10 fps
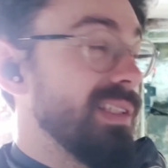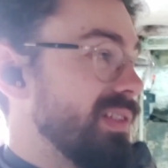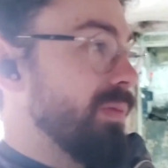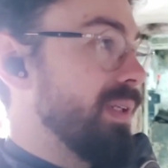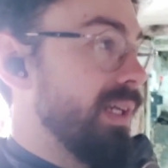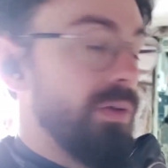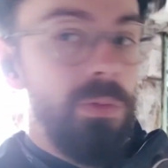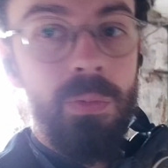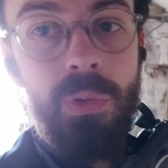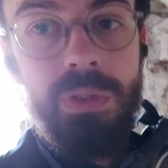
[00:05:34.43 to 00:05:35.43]
So now the
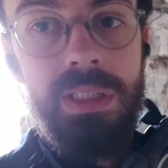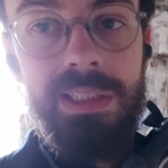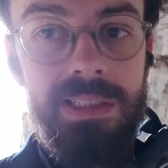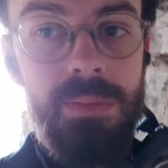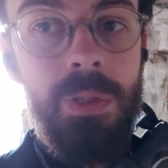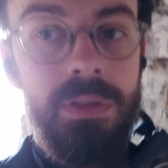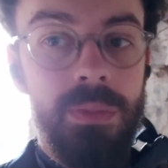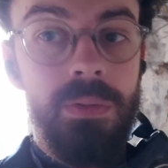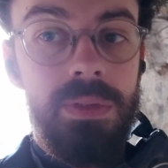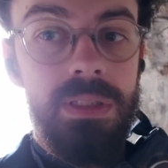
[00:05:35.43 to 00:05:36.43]
water is actually
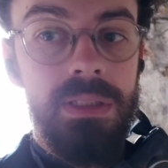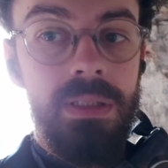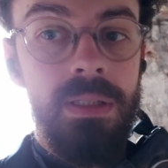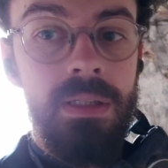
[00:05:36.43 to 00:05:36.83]
potable, which is